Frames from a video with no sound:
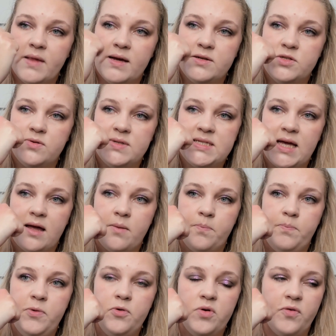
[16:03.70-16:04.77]
So it's like a
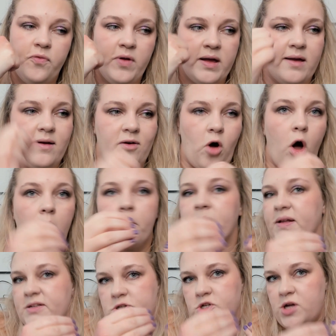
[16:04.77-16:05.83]
beautiful, like,
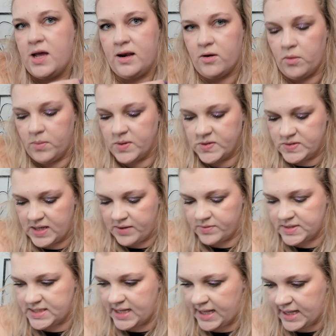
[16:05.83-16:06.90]
complex shade almost, I would
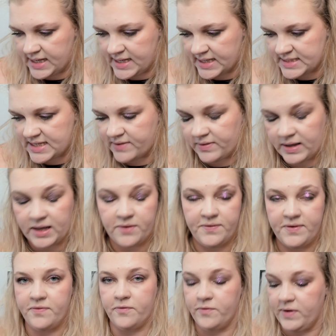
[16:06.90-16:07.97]
say. It does have a lot of
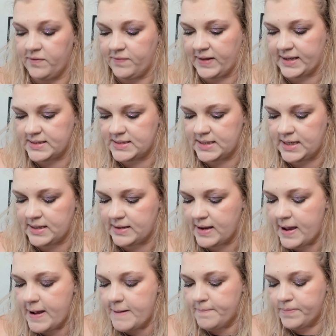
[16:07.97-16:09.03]
different reflex in it.
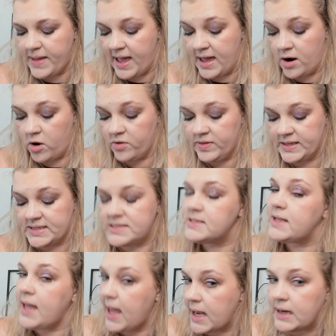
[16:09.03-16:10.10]
And on the
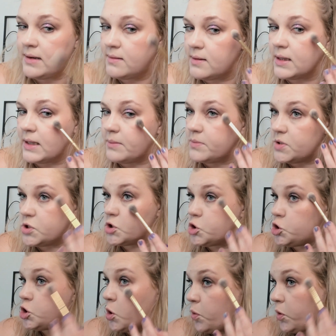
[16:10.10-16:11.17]
skin, let me just
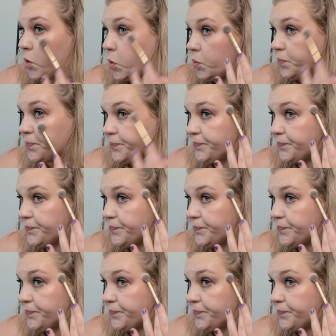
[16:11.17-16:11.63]
show you.